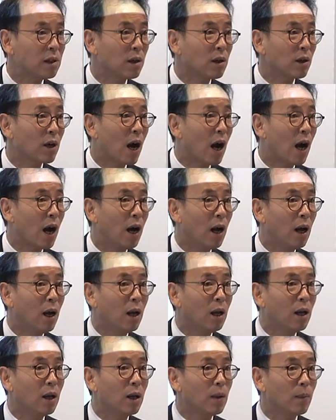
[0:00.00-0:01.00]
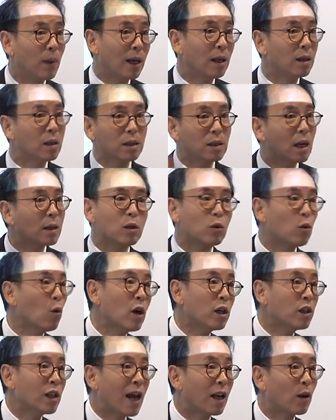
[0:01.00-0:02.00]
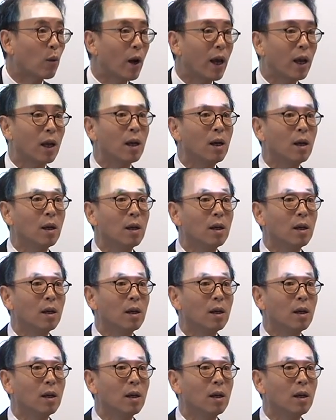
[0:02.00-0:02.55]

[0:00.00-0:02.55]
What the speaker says: Yeah, but it doesn't work that way.